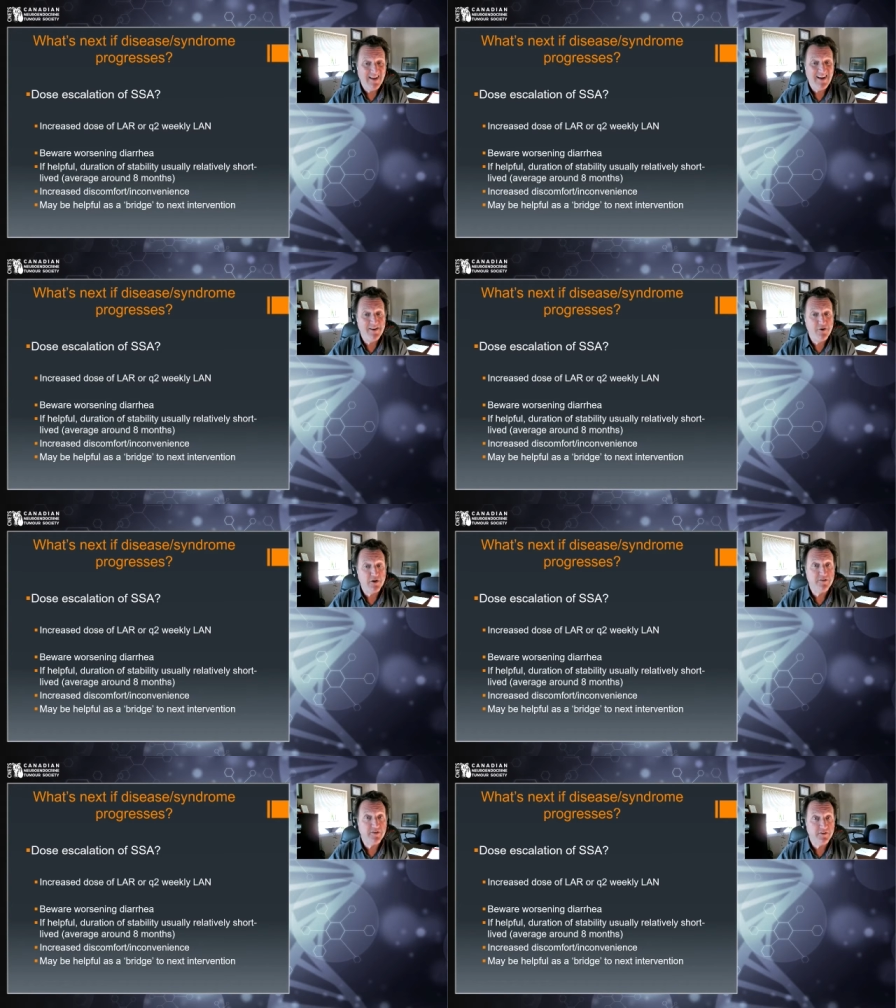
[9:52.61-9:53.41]
and
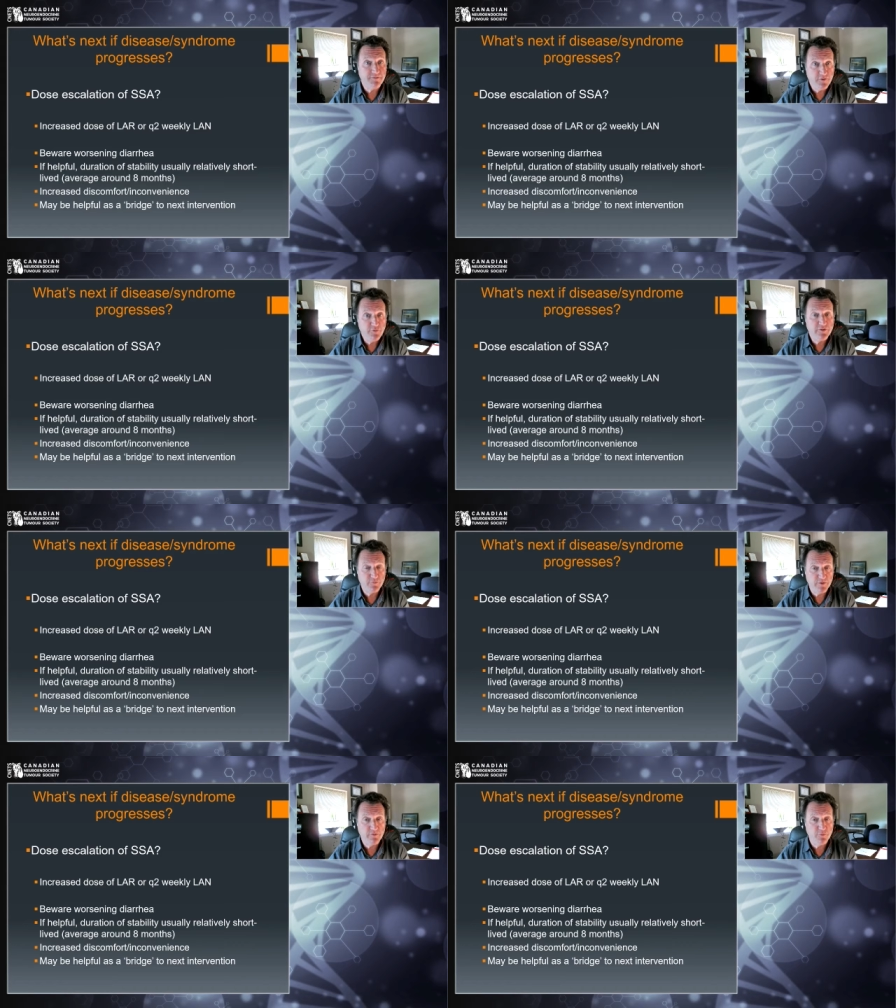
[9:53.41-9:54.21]
not to confuse it
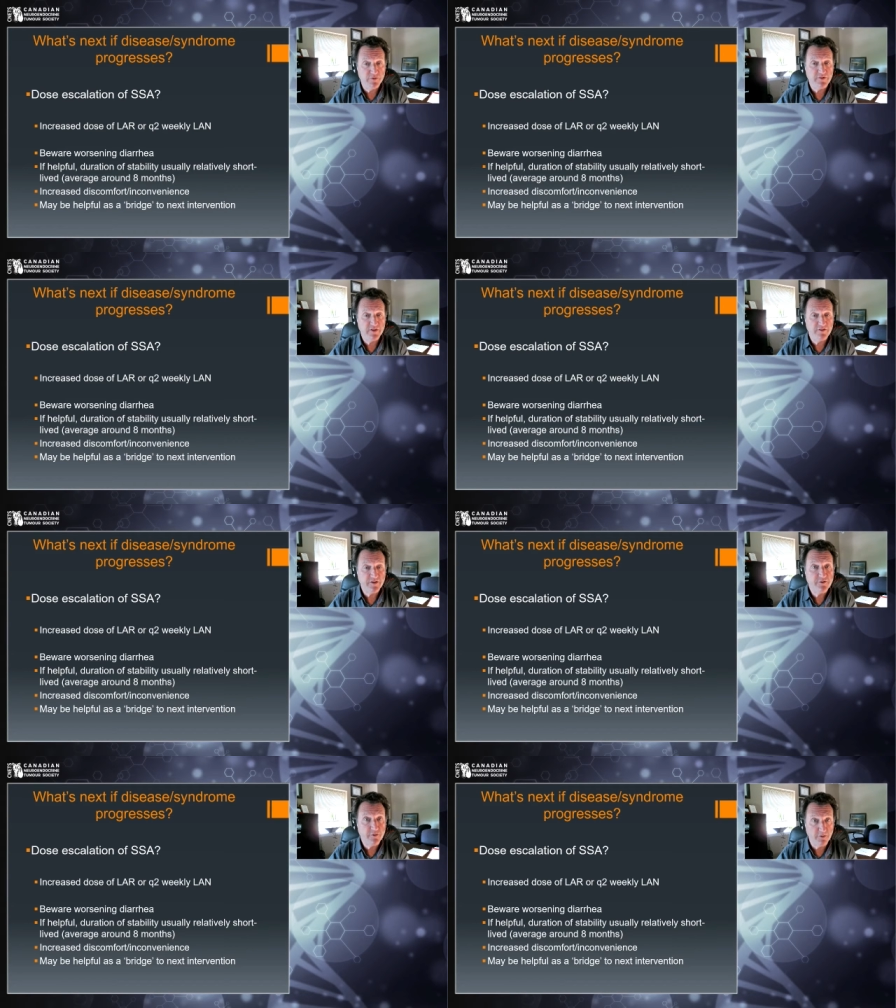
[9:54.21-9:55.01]
with worsening
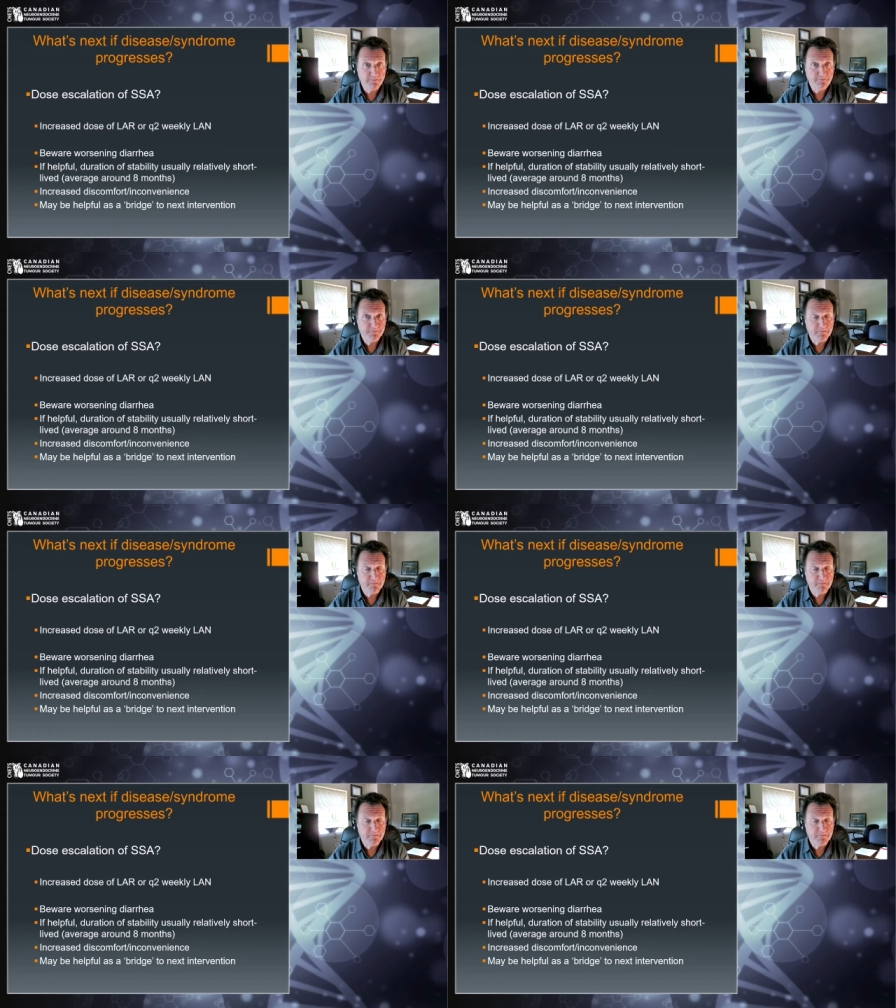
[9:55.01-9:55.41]
syndrome.